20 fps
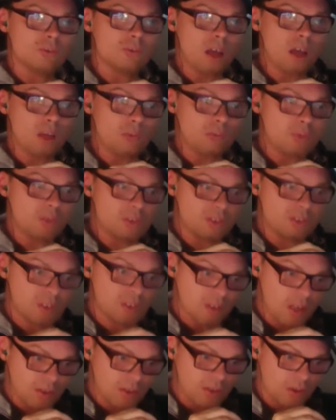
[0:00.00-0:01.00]

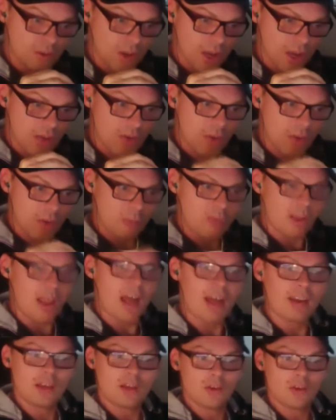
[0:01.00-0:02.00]
I could
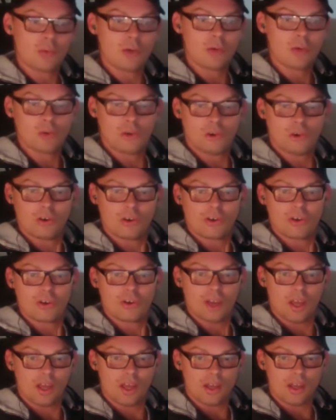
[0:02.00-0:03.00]
apply that on my work,
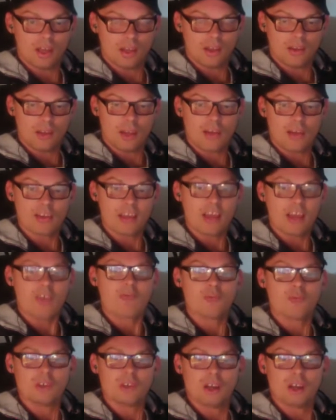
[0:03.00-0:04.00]
and that
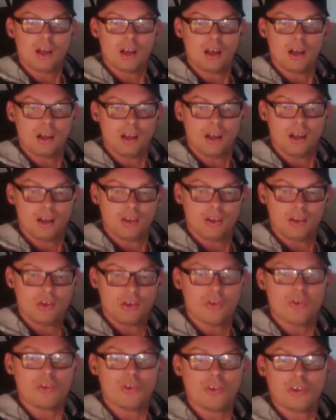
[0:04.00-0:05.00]
gave me a
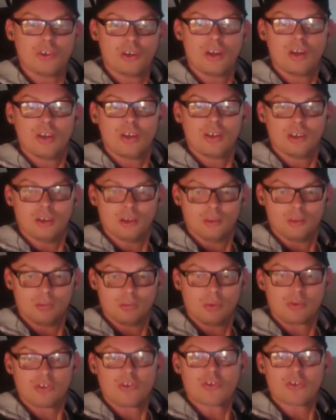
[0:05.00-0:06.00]
good
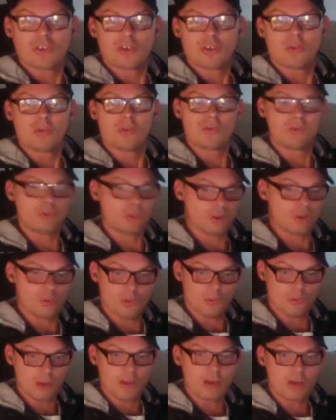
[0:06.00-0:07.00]
position,
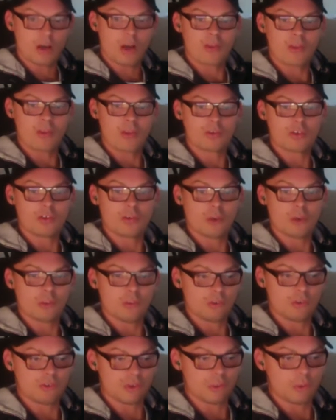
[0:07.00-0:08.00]
with my other team
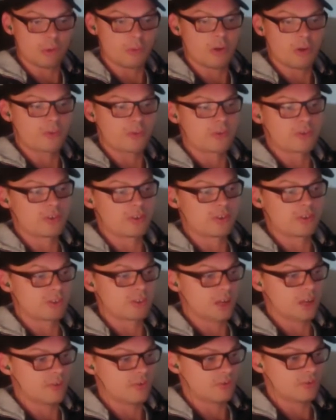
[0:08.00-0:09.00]
members and my bosses and stuff.